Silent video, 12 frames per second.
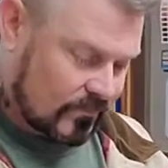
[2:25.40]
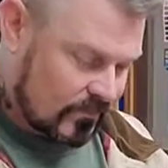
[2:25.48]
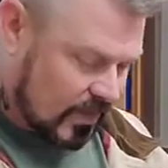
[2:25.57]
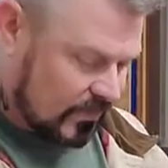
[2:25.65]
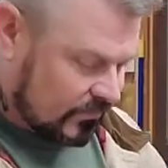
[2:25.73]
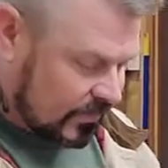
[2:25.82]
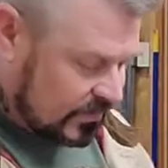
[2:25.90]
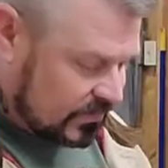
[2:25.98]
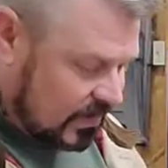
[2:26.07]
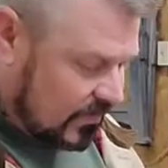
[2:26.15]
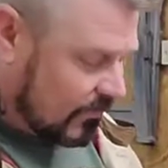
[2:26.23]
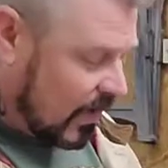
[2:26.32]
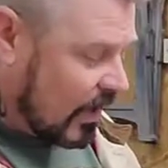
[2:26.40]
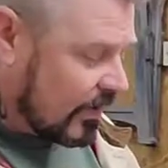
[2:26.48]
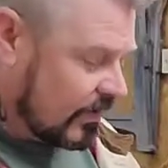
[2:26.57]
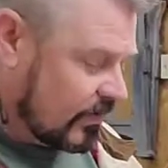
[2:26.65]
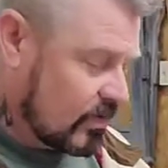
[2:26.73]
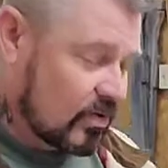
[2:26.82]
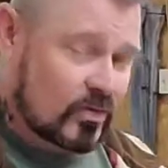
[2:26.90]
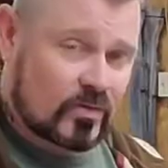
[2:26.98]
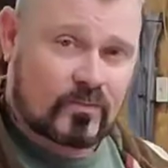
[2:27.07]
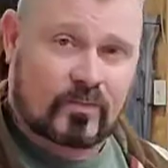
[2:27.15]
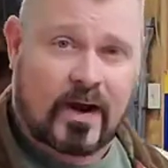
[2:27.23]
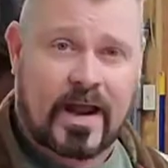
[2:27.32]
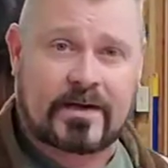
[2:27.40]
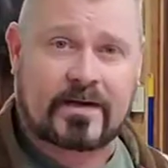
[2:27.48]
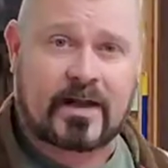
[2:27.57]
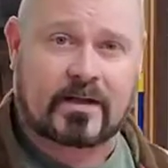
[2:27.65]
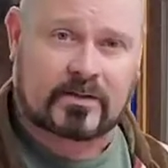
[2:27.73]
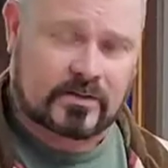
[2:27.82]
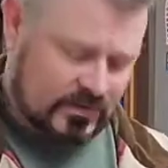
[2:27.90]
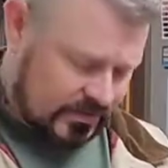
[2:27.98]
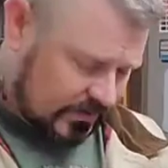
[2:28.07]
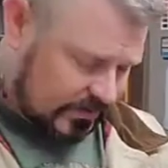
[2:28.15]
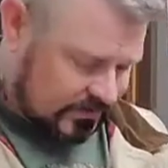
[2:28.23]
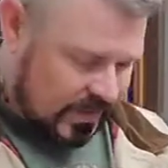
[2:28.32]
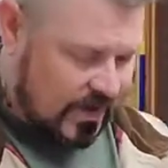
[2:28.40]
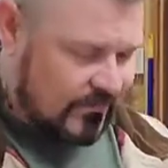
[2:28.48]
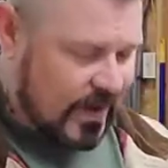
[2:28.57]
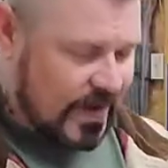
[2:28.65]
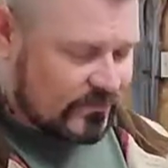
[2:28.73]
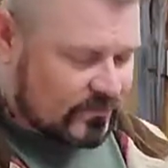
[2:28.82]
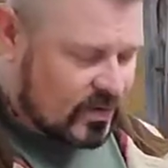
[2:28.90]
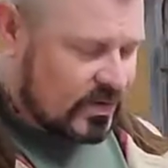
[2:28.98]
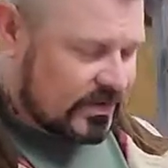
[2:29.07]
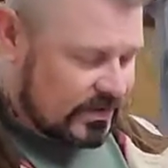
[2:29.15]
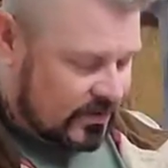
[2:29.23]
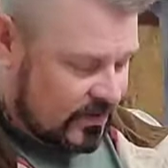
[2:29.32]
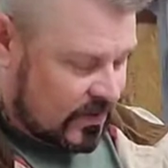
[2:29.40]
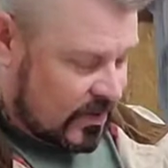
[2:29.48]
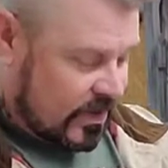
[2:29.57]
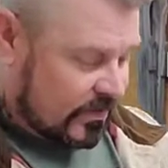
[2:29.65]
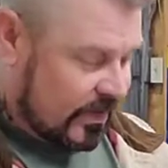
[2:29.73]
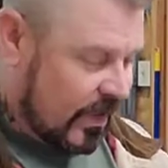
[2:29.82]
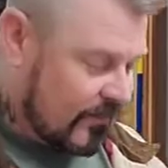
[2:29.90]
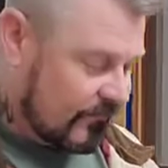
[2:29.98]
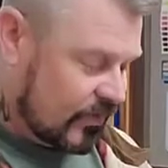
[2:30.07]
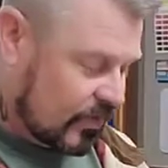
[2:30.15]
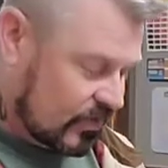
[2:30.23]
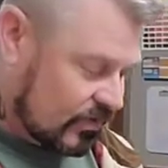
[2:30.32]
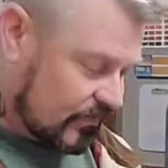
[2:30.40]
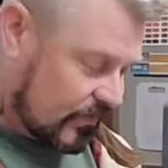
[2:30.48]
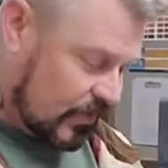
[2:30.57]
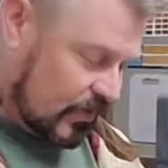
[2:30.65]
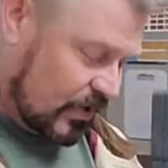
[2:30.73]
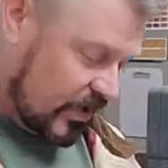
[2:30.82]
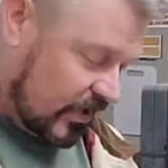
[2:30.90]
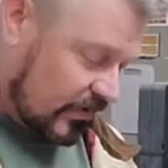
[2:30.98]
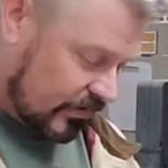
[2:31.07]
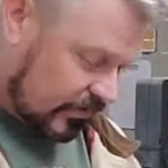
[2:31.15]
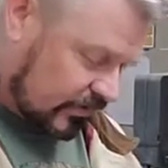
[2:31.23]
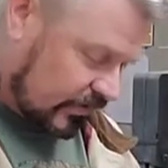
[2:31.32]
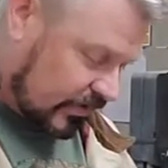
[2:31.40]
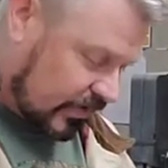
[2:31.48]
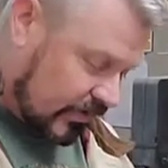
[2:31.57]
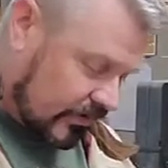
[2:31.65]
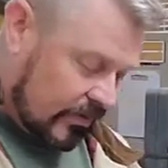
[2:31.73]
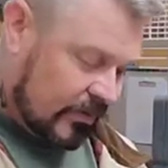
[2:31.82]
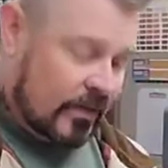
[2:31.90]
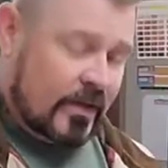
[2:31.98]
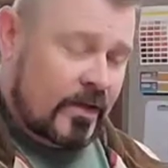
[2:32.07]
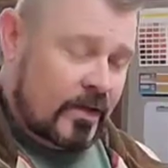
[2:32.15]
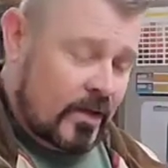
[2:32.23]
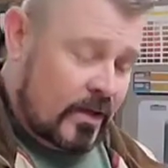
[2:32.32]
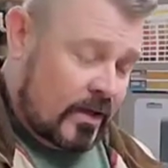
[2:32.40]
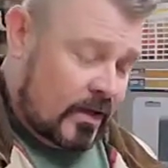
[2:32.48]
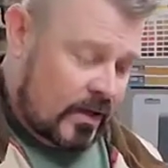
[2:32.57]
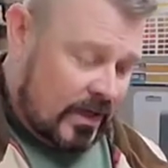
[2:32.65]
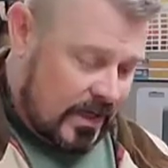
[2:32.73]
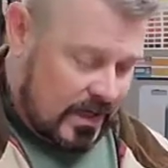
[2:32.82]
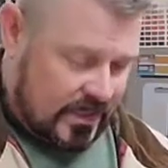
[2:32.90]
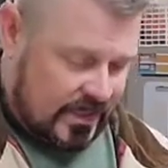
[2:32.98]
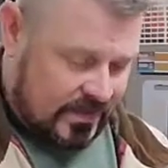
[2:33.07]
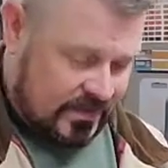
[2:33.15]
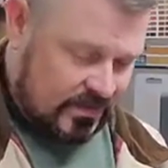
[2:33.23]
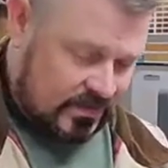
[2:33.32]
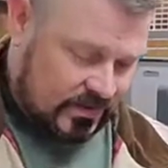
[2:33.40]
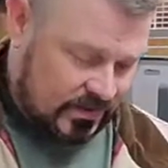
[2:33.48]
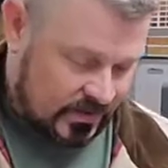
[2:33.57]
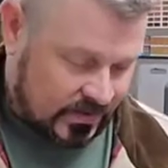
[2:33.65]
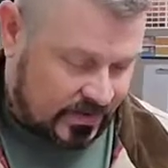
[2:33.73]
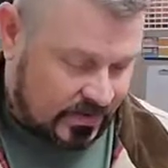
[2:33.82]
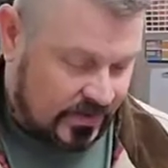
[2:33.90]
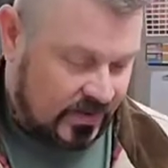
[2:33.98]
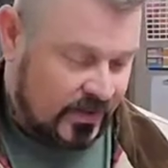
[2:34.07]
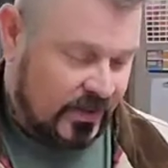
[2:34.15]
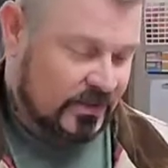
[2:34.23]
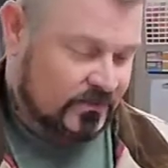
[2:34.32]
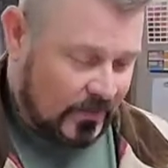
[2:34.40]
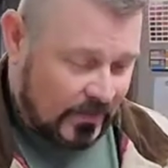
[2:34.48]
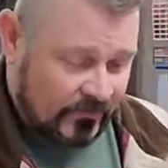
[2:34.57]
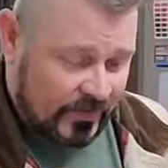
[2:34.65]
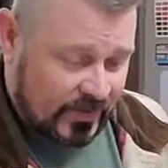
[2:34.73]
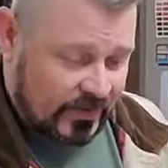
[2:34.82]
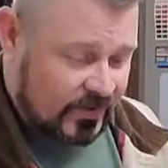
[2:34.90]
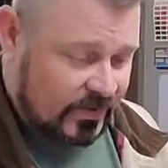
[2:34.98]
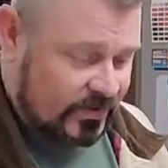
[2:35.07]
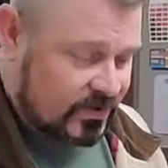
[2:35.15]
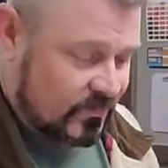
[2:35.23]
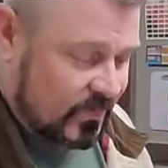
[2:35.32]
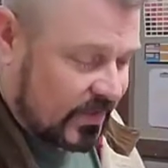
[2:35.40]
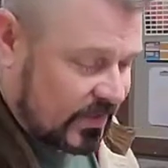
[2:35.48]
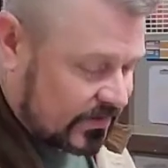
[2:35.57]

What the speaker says: Now, the reason I bought a new brad nailer is I've had one that I've used for years, and it's been really good to me.